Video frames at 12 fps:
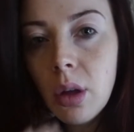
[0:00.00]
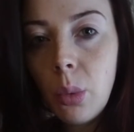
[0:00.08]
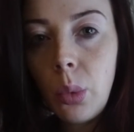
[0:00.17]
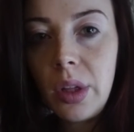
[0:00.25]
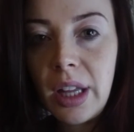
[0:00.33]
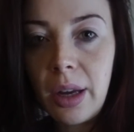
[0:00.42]

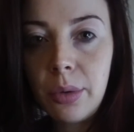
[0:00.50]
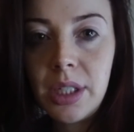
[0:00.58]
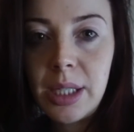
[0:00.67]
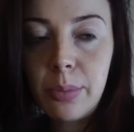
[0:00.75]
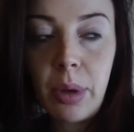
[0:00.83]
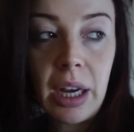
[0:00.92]
Well, that
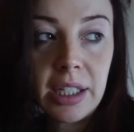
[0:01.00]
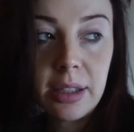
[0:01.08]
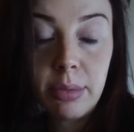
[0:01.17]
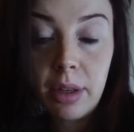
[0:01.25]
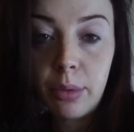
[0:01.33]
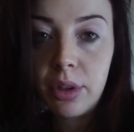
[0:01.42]
was
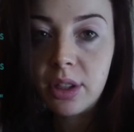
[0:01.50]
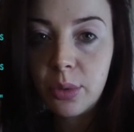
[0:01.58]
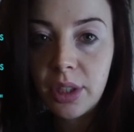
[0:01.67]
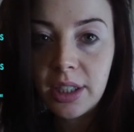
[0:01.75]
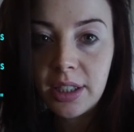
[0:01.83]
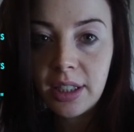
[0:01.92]
possibly one of the
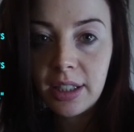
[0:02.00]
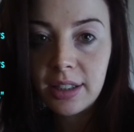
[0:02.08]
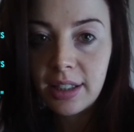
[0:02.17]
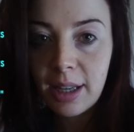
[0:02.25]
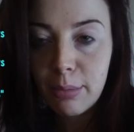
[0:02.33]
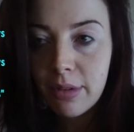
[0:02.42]
worst night's
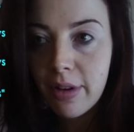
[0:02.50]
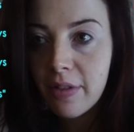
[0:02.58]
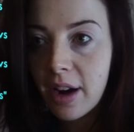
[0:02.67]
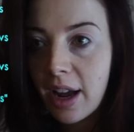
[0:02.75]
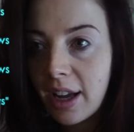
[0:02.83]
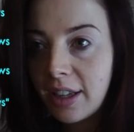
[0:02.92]
sleep I've ever
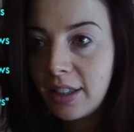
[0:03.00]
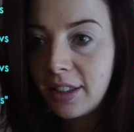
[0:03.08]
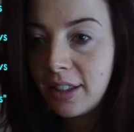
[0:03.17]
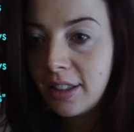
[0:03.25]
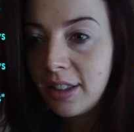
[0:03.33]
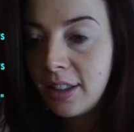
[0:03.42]
had.
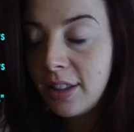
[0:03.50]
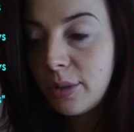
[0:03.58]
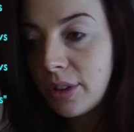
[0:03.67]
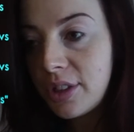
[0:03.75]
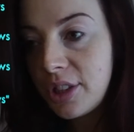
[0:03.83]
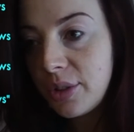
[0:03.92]

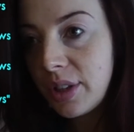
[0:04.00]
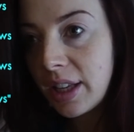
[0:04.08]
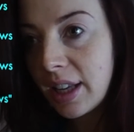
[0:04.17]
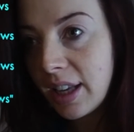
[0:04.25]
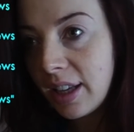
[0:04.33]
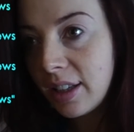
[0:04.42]
What do you think,
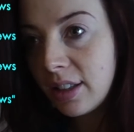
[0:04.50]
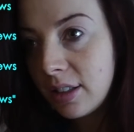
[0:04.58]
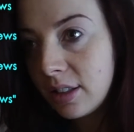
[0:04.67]
Ian?